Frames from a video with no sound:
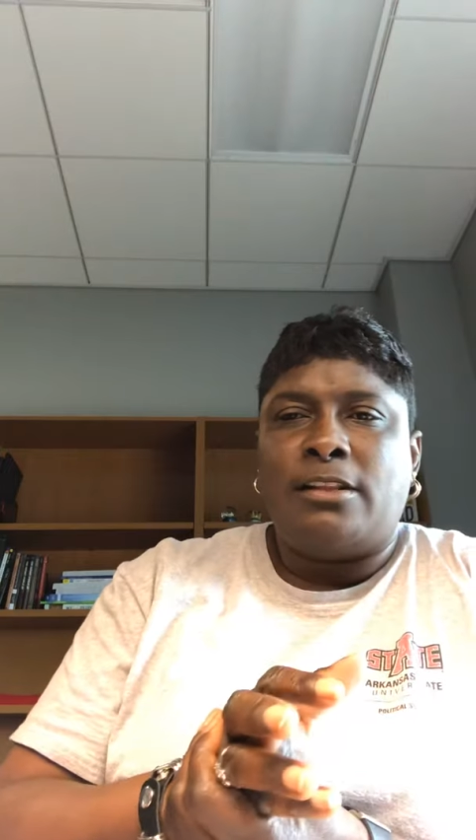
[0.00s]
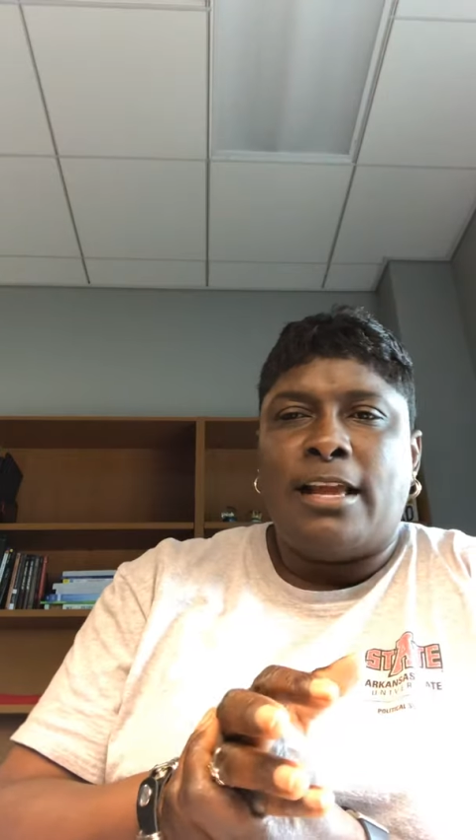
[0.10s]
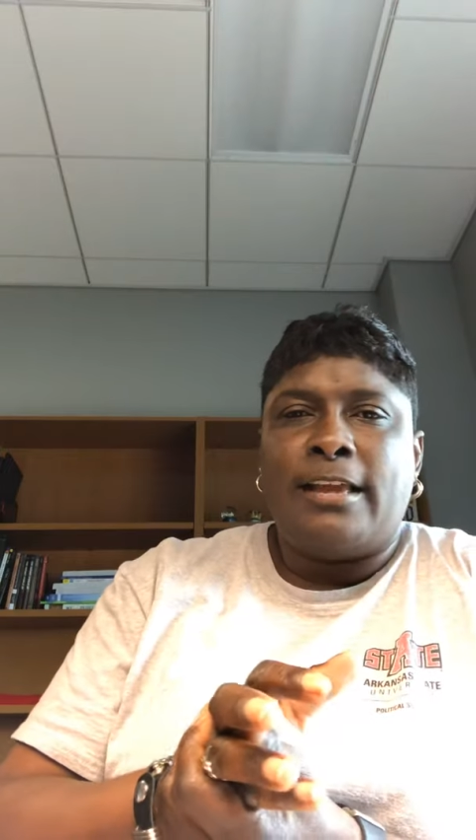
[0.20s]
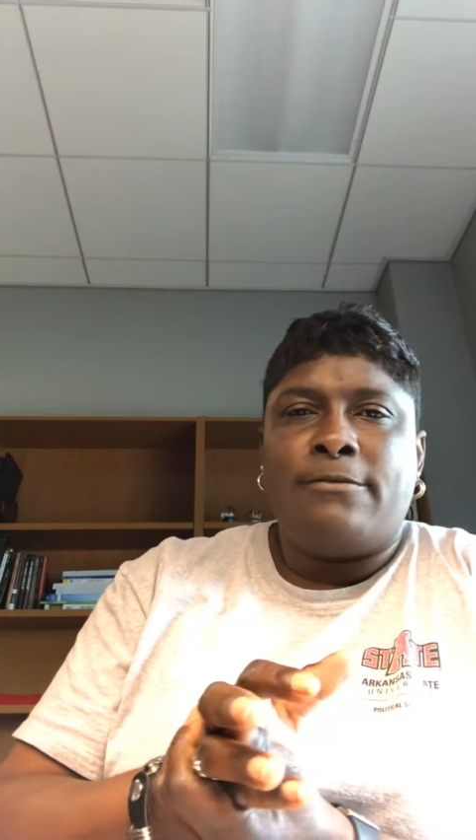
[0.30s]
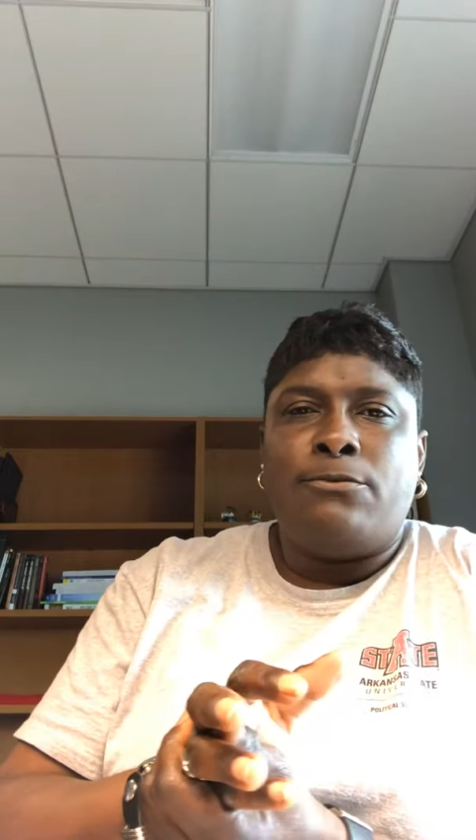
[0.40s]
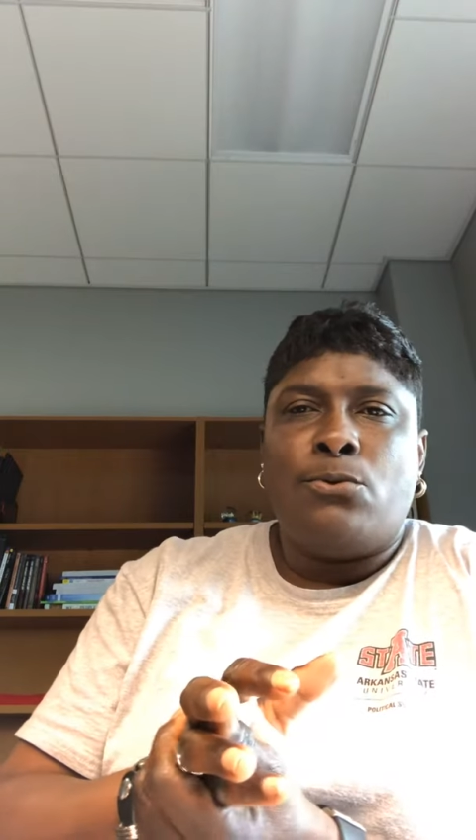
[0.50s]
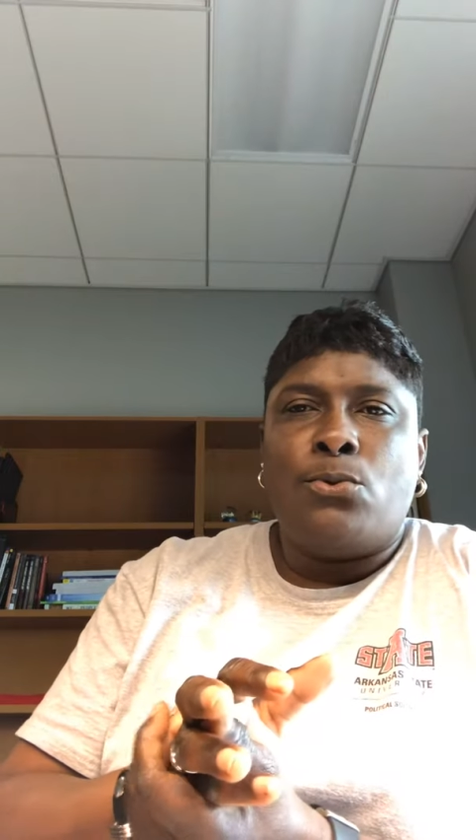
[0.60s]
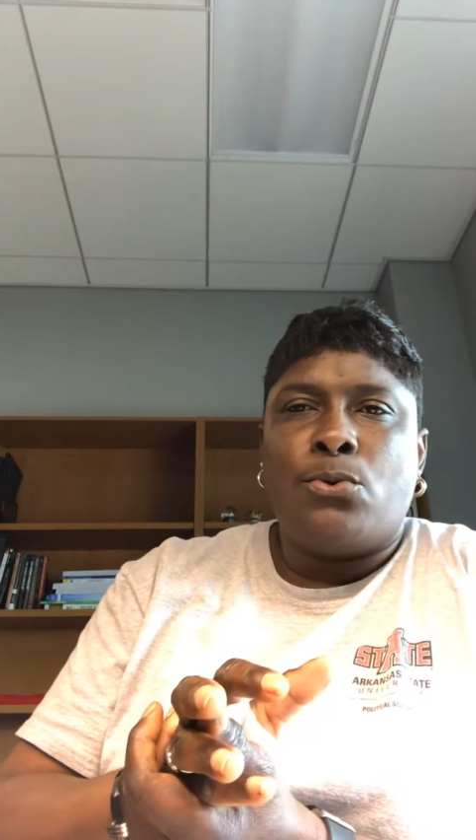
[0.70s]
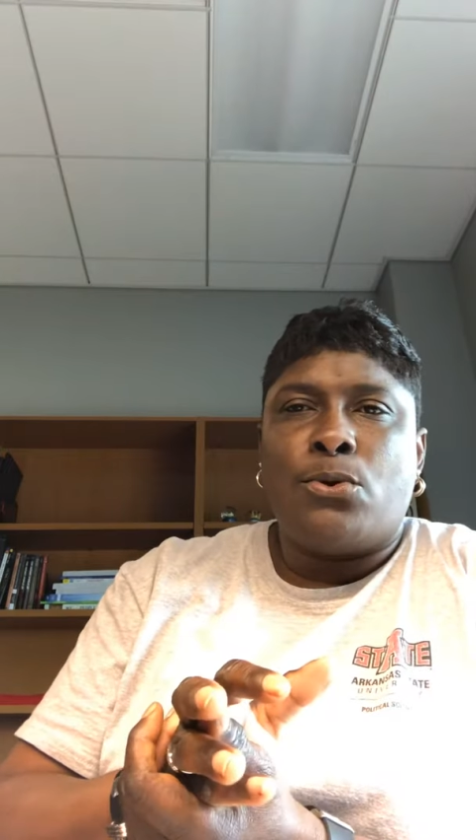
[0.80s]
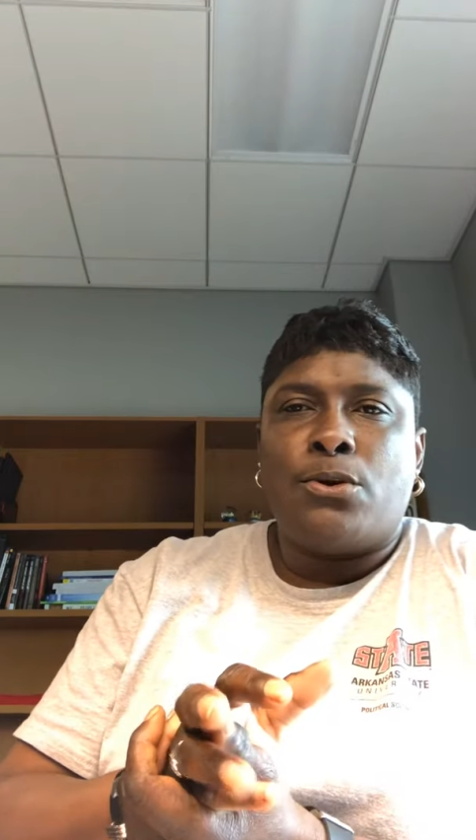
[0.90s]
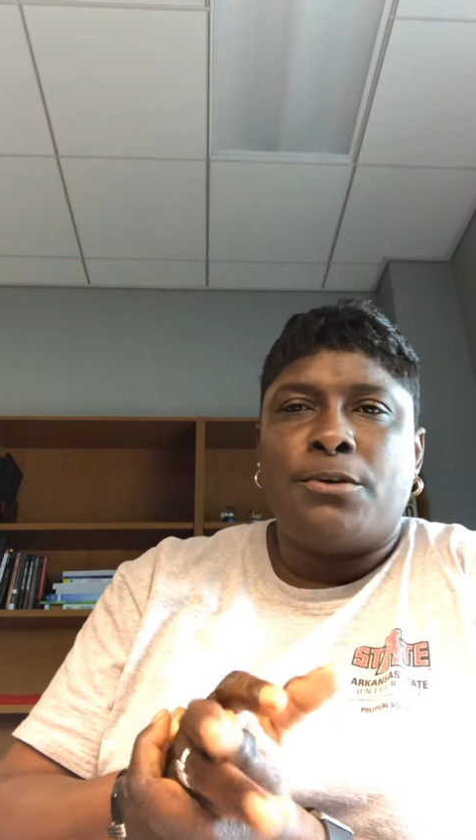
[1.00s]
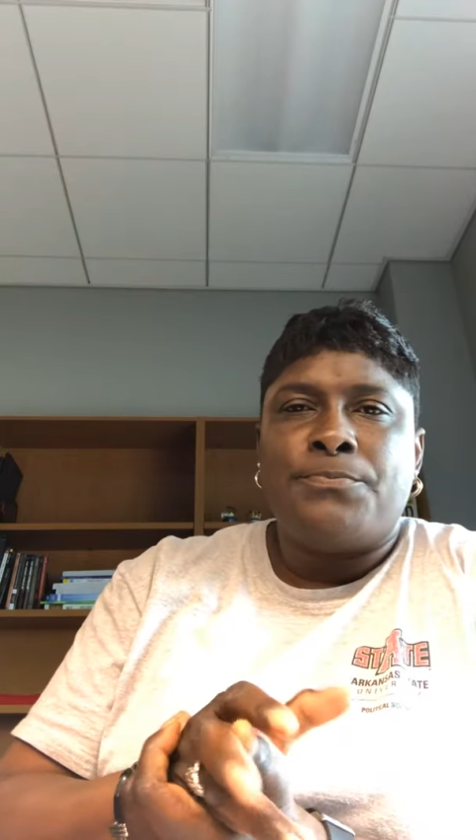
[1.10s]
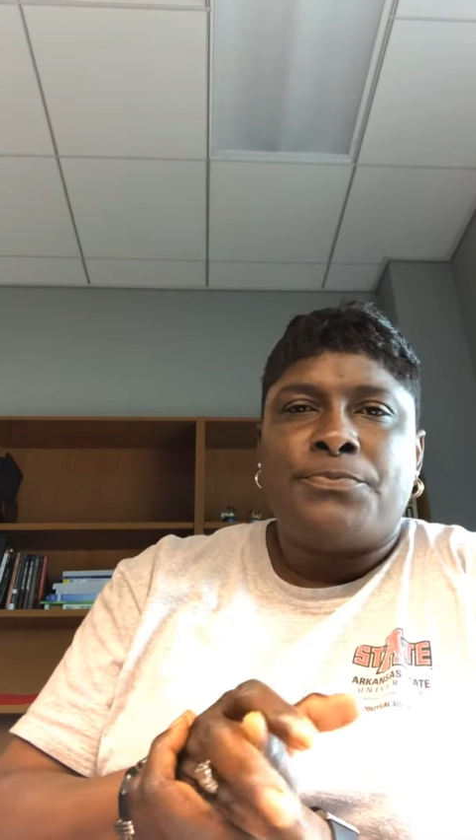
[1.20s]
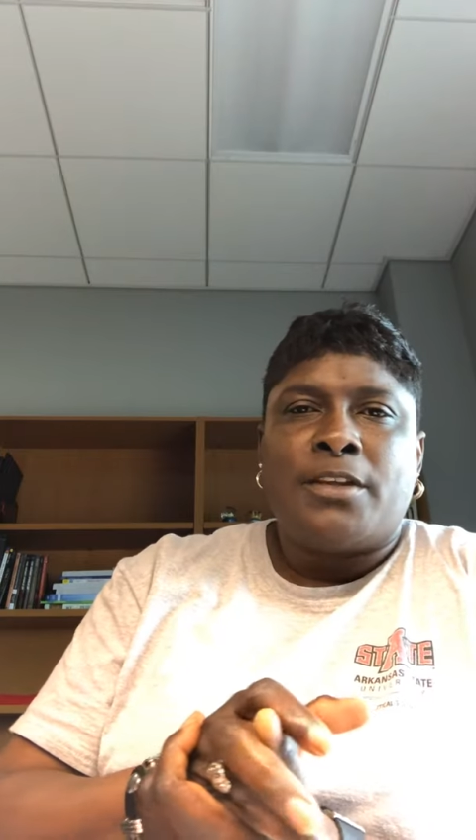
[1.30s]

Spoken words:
like for